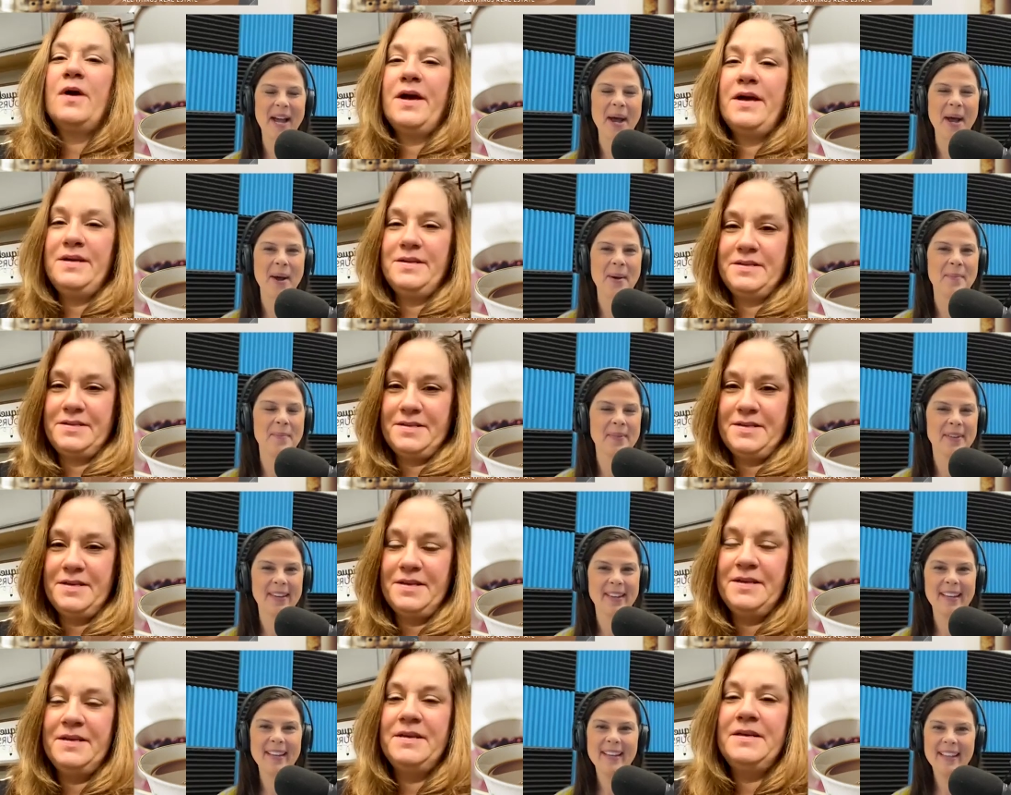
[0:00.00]
Speaker 1: um,
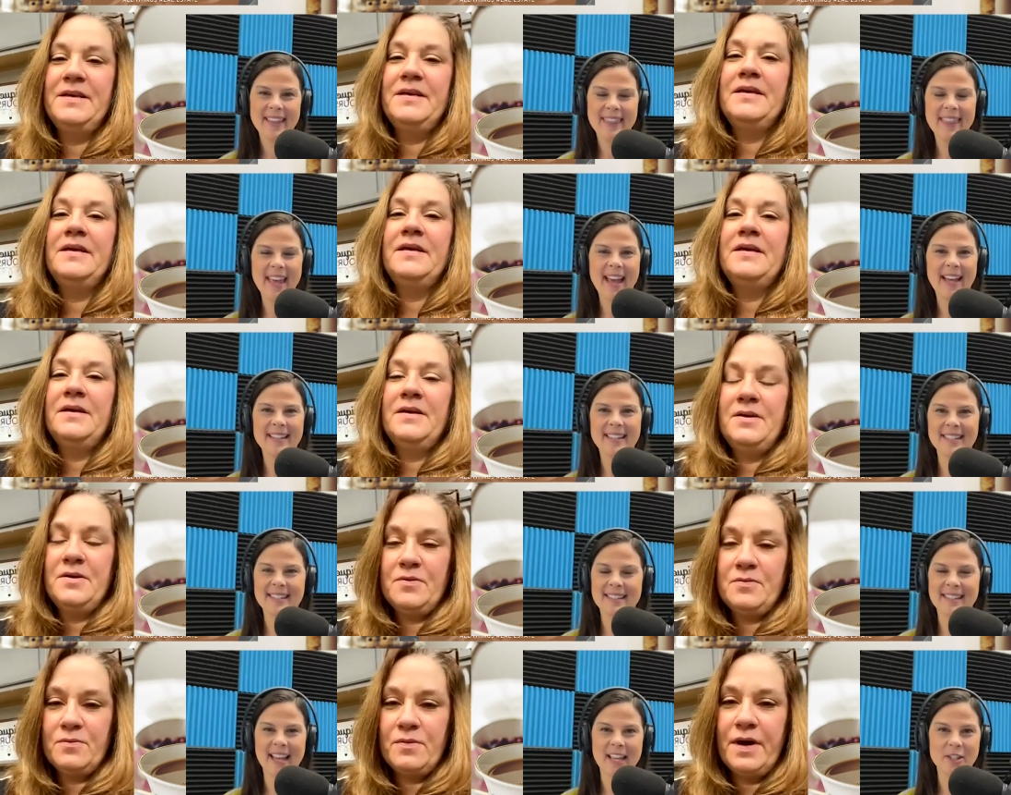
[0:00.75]
right?
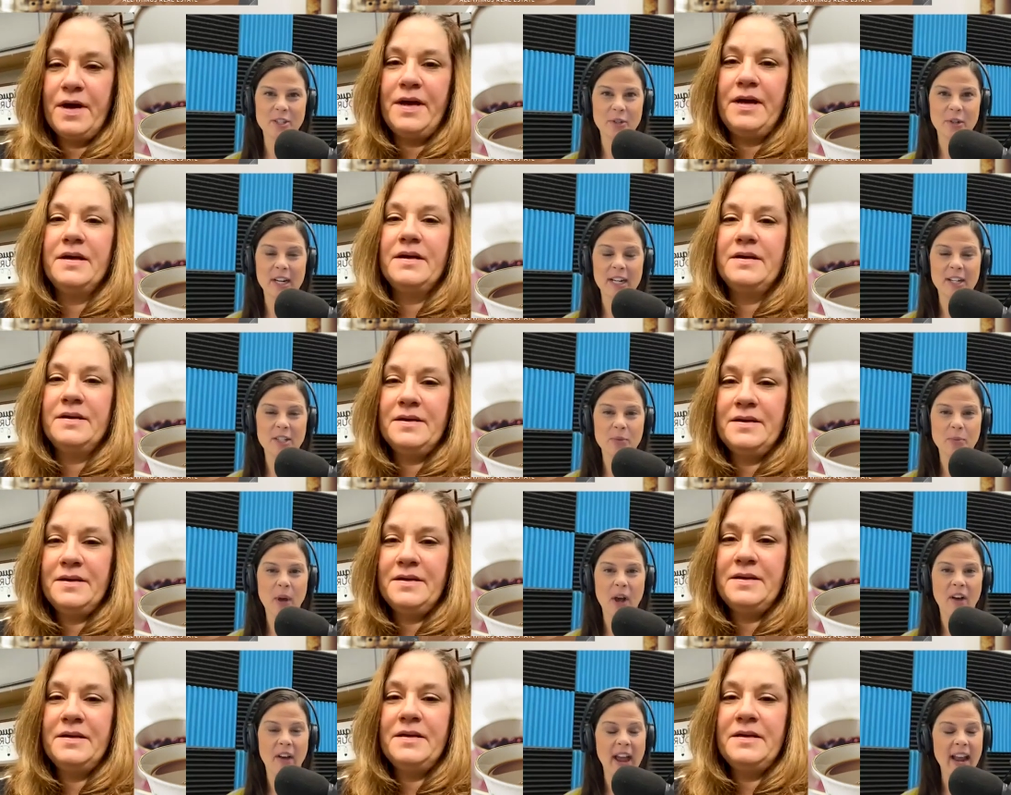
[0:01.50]
That's that's great right. as
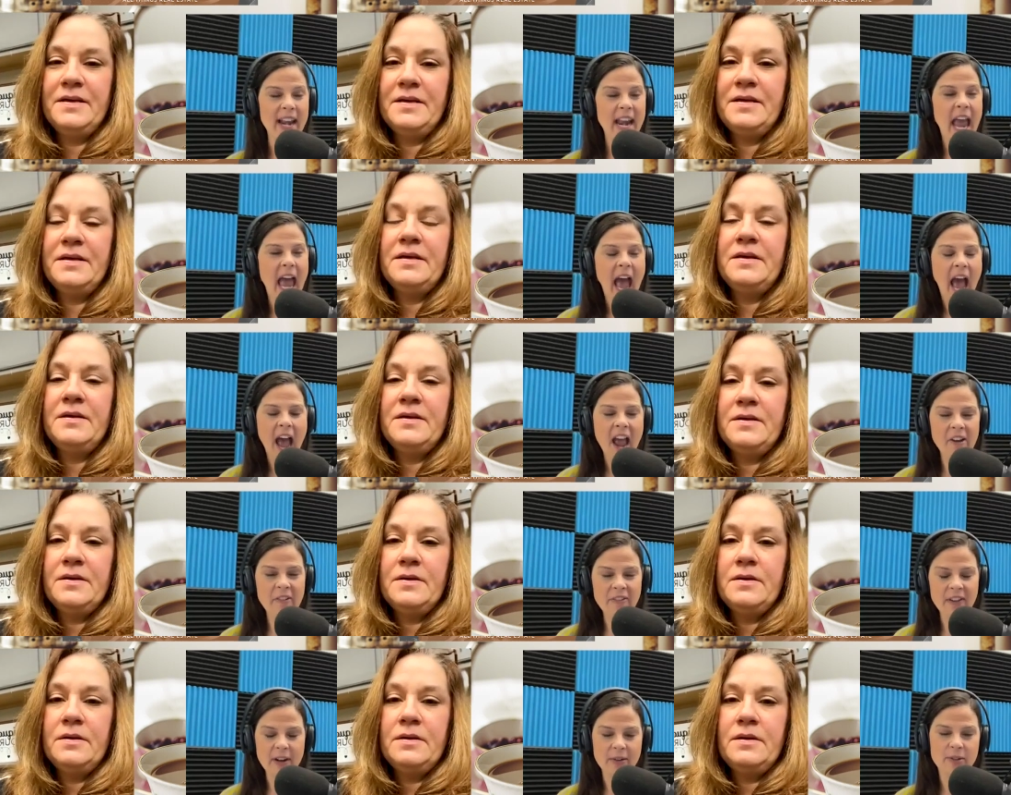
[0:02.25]
well. And
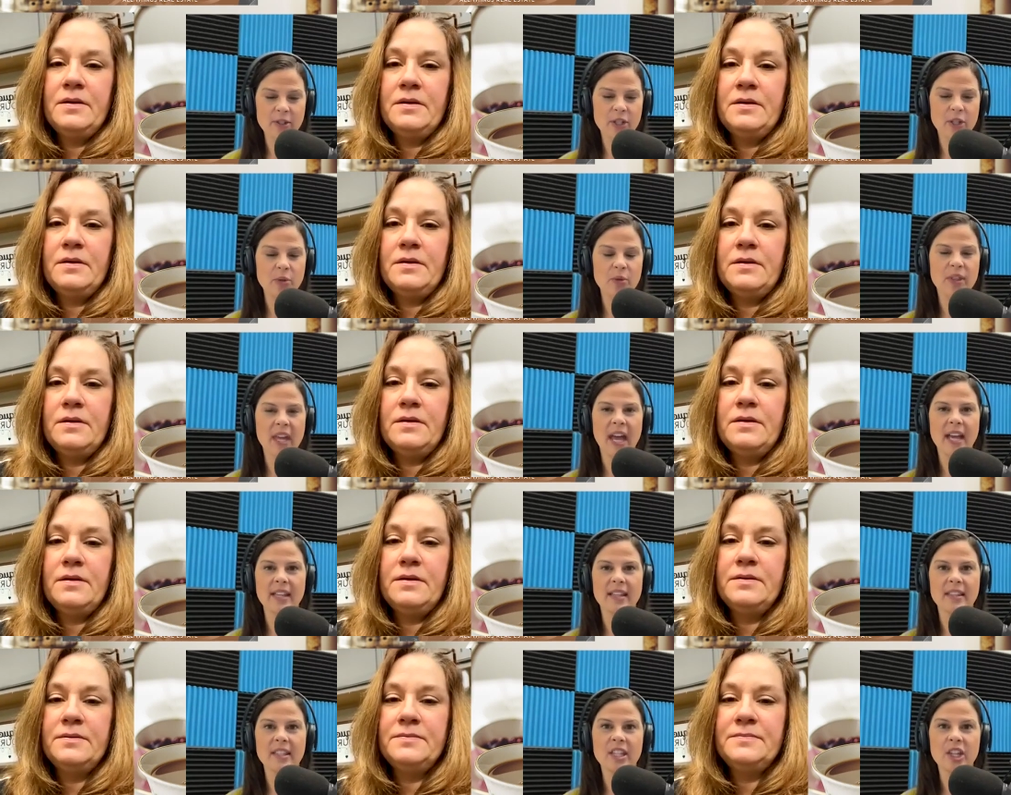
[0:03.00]
I found too
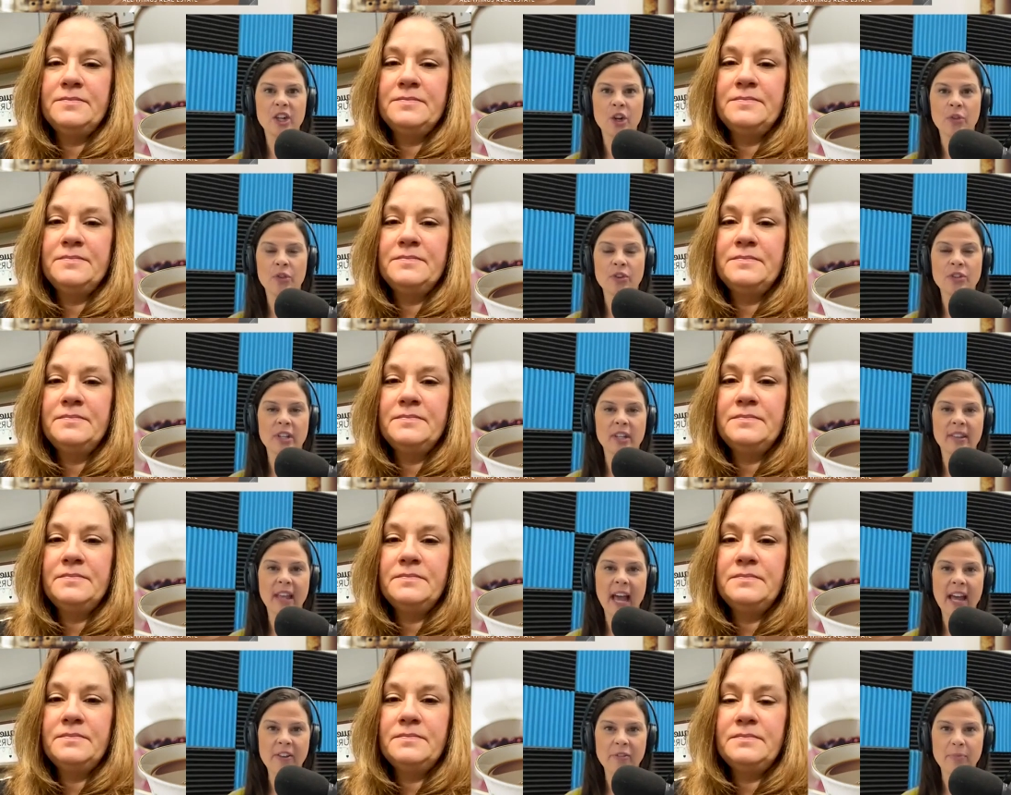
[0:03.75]
that you know there's a
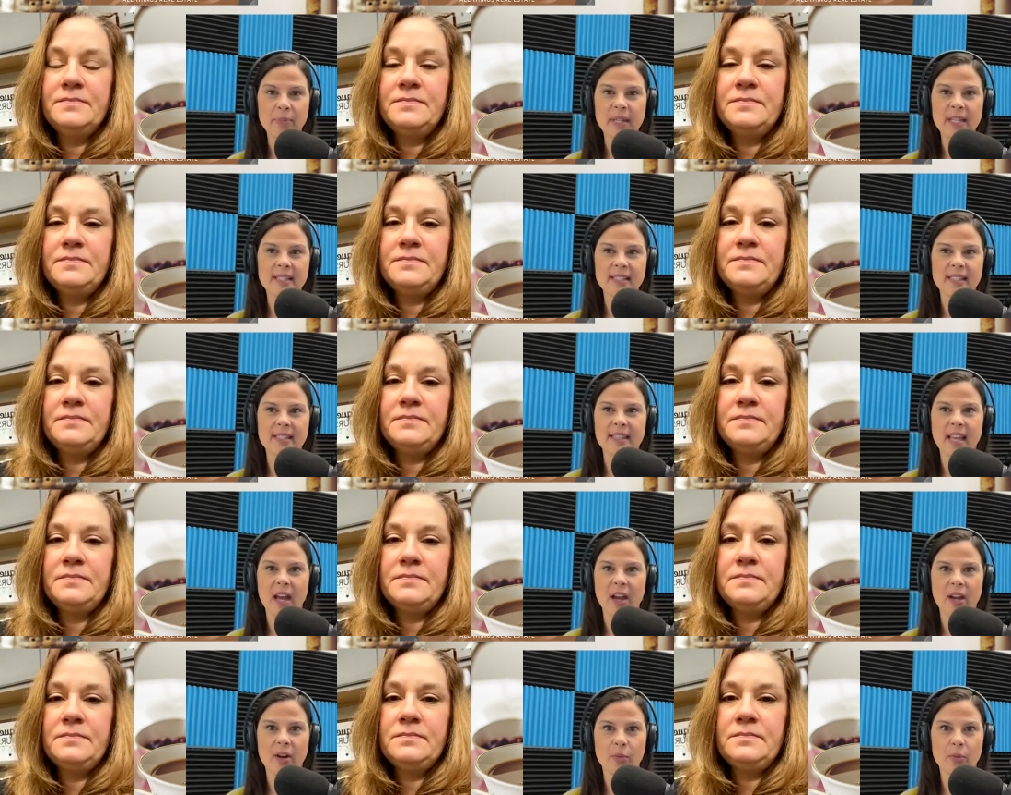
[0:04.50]
lot of pieces
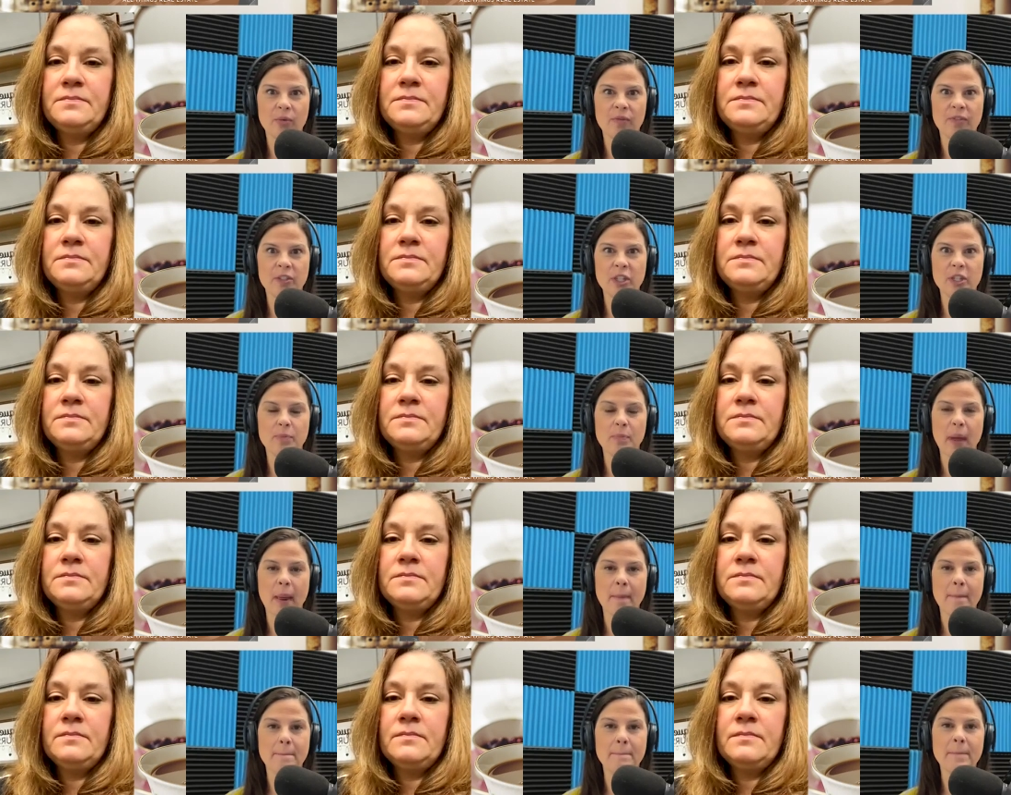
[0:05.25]
that have just
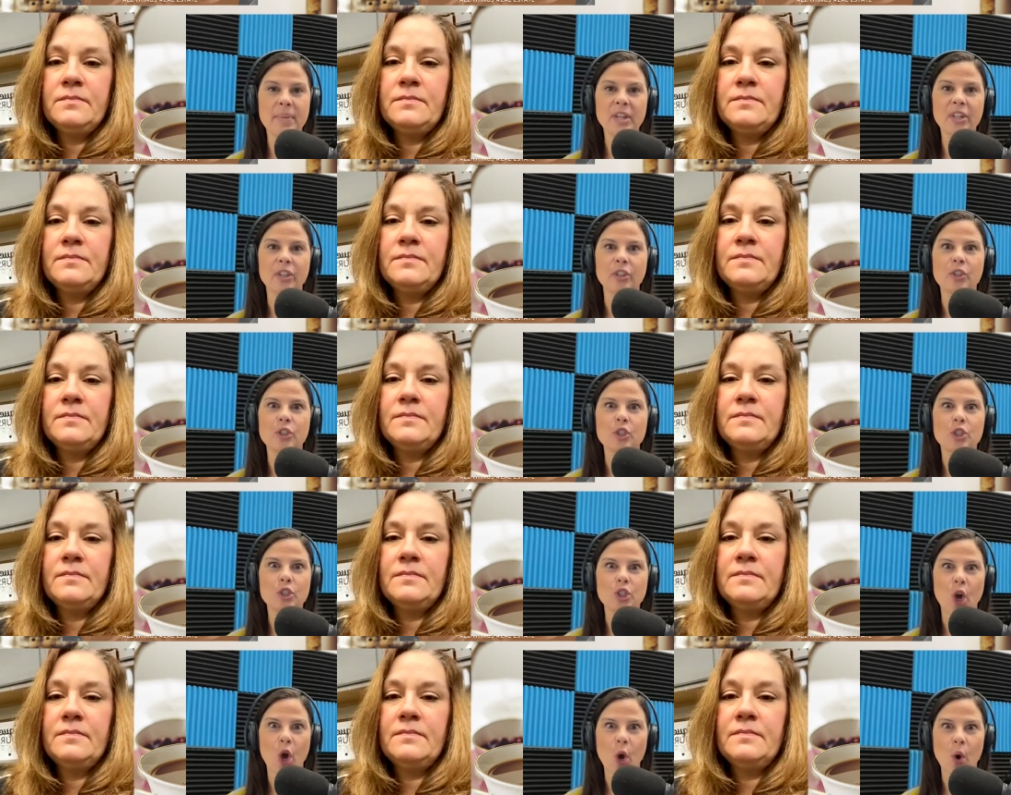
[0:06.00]
been built
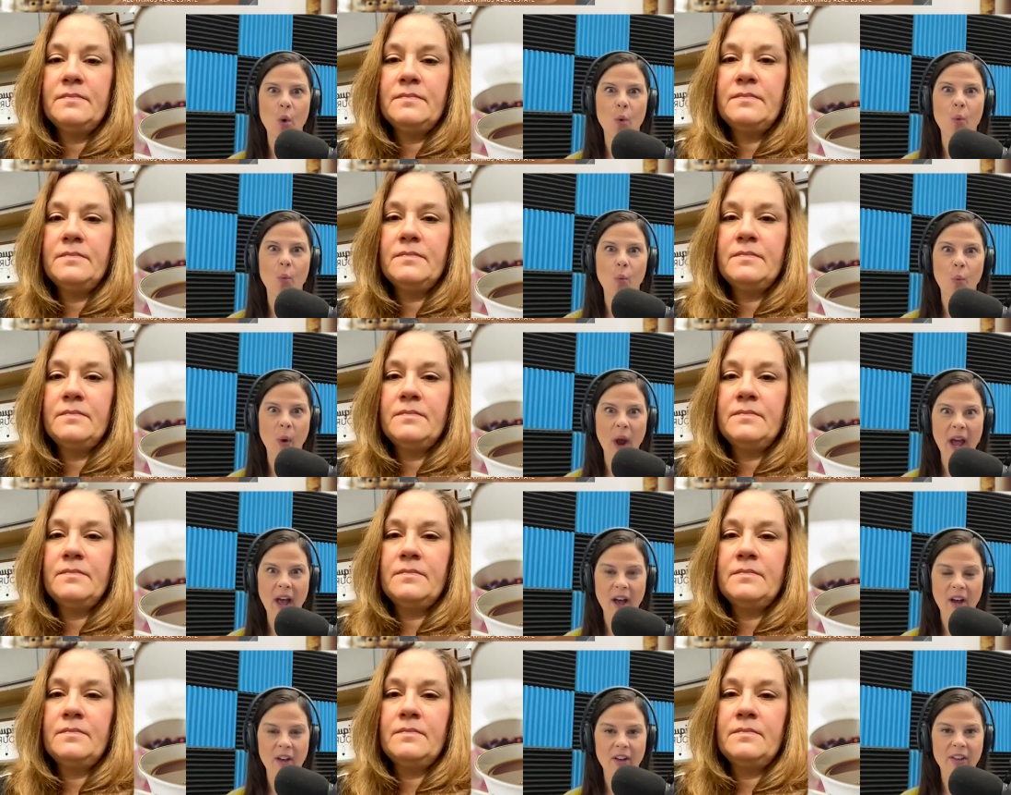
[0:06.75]
so
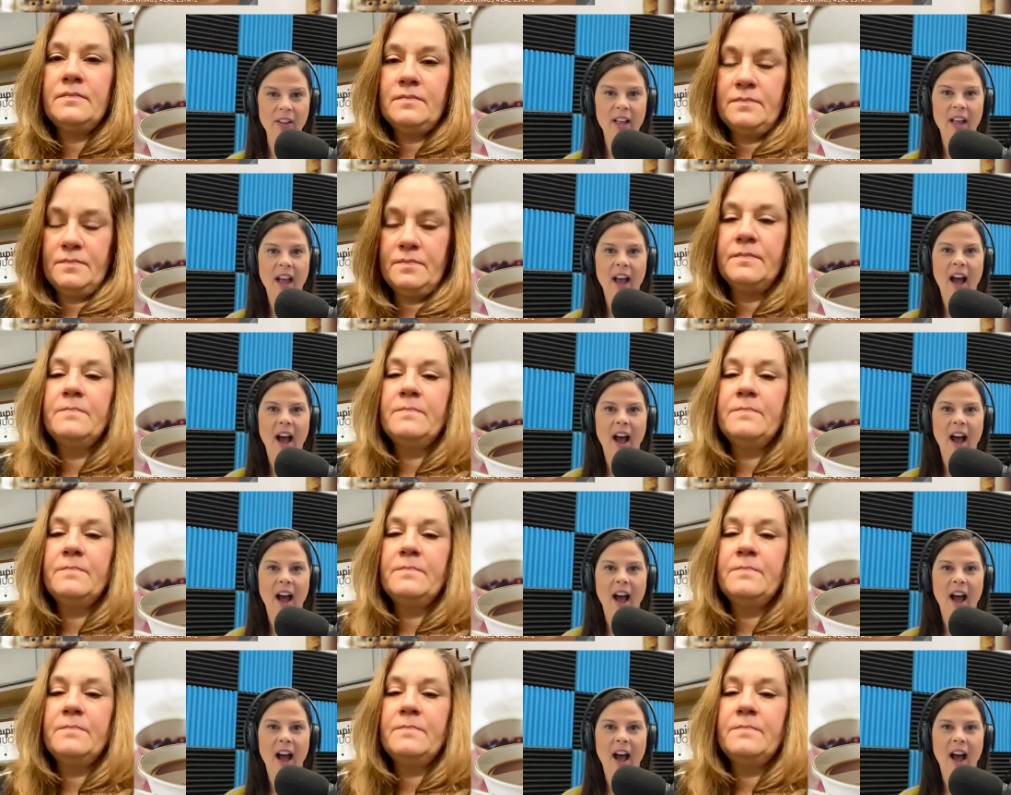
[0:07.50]
well.